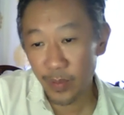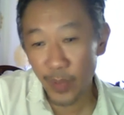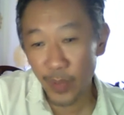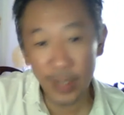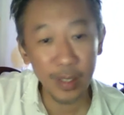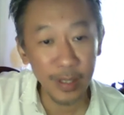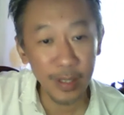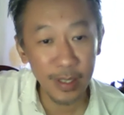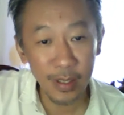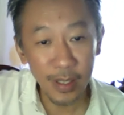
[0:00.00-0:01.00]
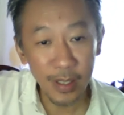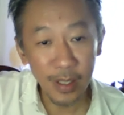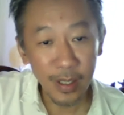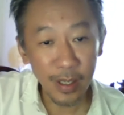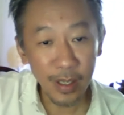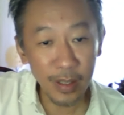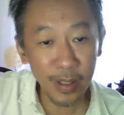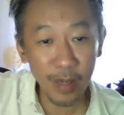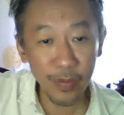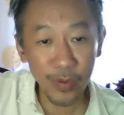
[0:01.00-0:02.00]
presence is
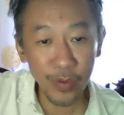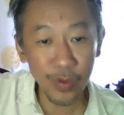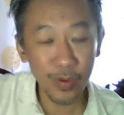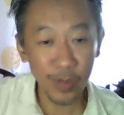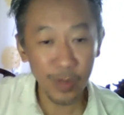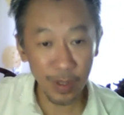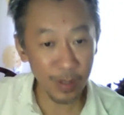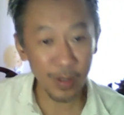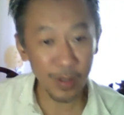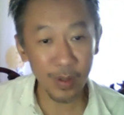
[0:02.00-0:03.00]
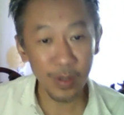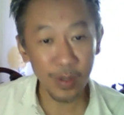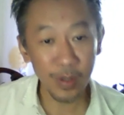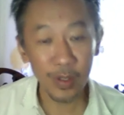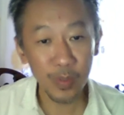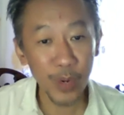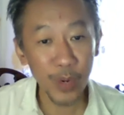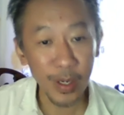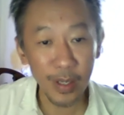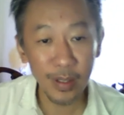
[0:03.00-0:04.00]
enough to
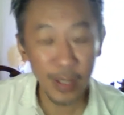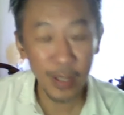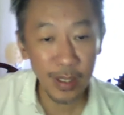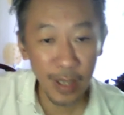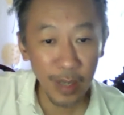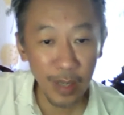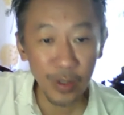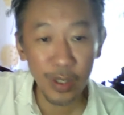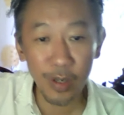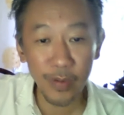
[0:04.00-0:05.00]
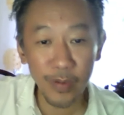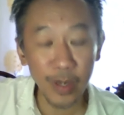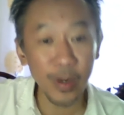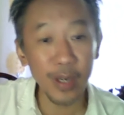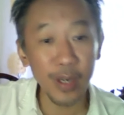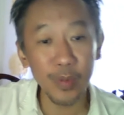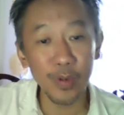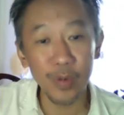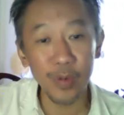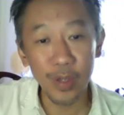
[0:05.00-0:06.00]
spread this energy of
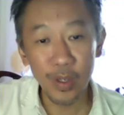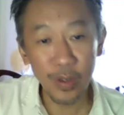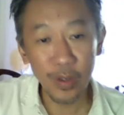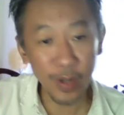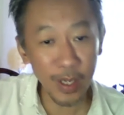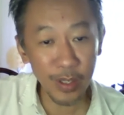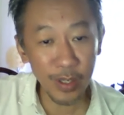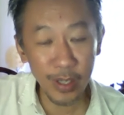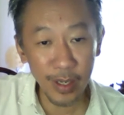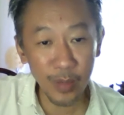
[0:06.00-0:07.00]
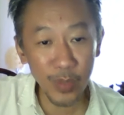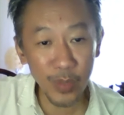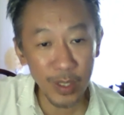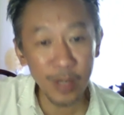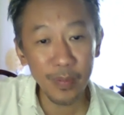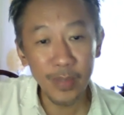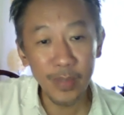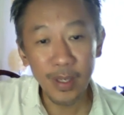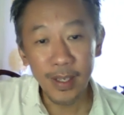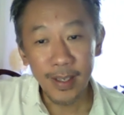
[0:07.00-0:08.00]
incredible knowledge and wisdom.
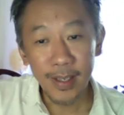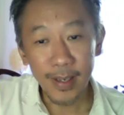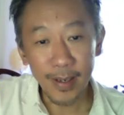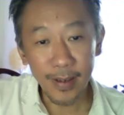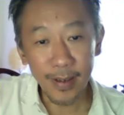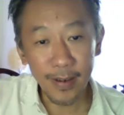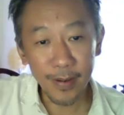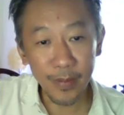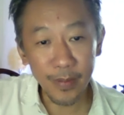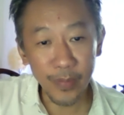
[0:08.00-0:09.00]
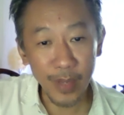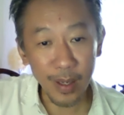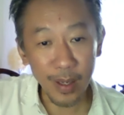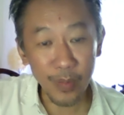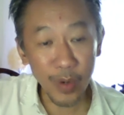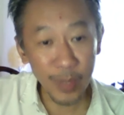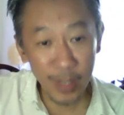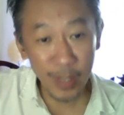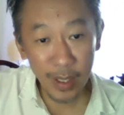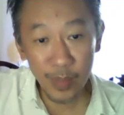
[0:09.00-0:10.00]
And Prima
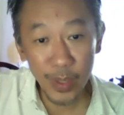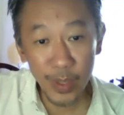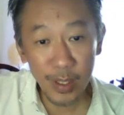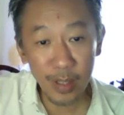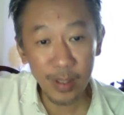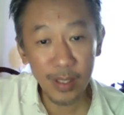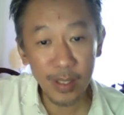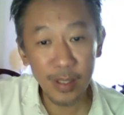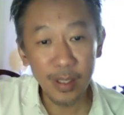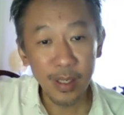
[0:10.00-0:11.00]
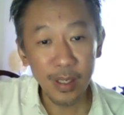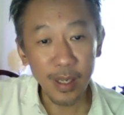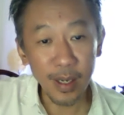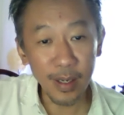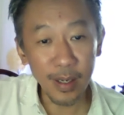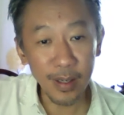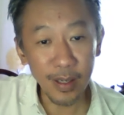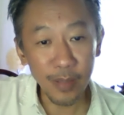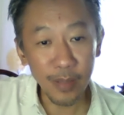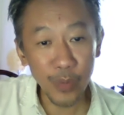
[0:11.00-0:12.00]
Sai's presence
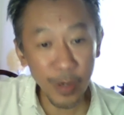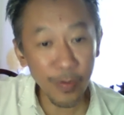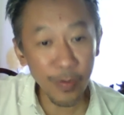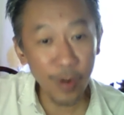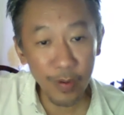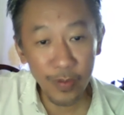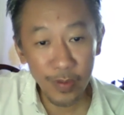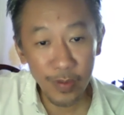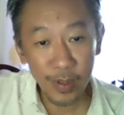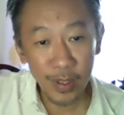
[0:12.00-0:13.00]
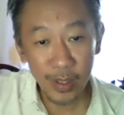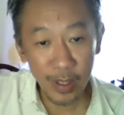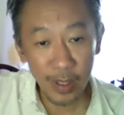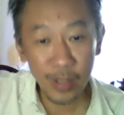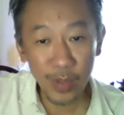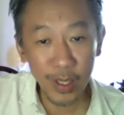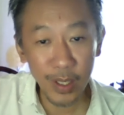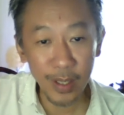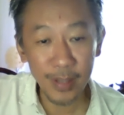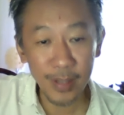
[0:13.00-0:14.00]
bring forth Saraswati.